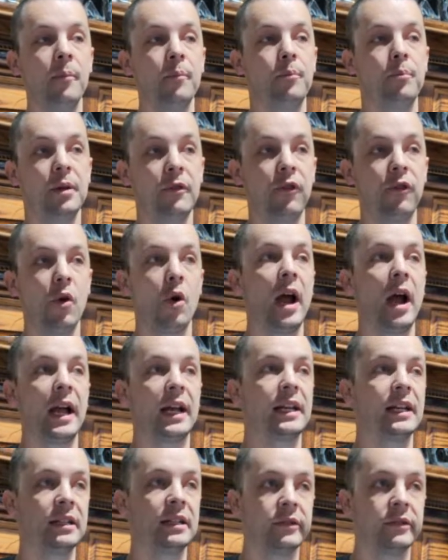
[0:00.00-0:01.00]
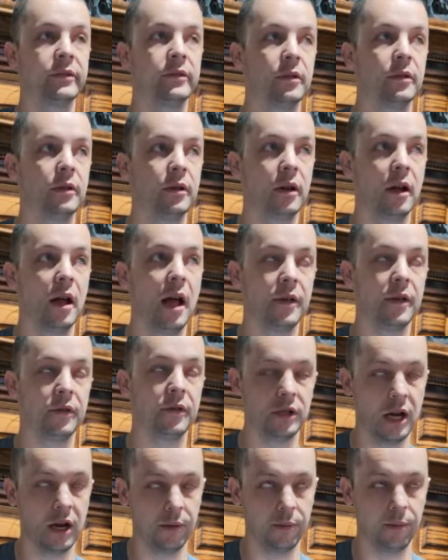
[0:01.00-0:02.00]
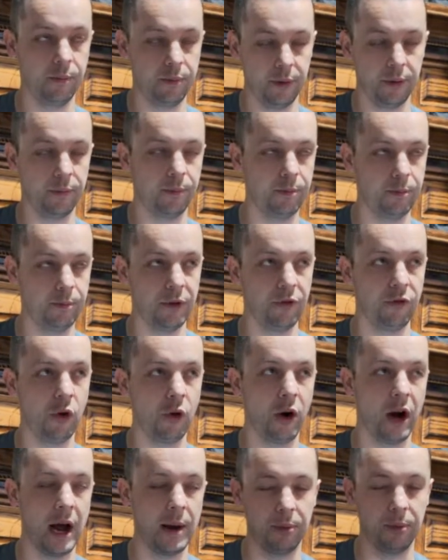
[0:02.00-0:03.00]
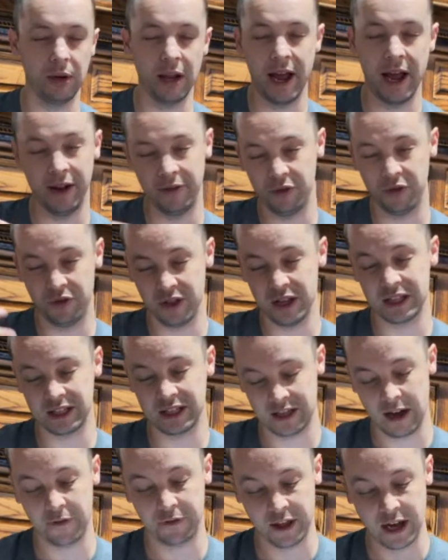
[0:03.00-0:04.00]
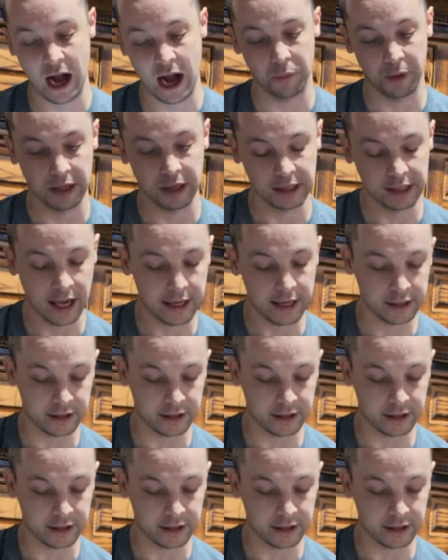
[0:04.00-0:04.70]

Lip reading: before I plan the stuff that I really like.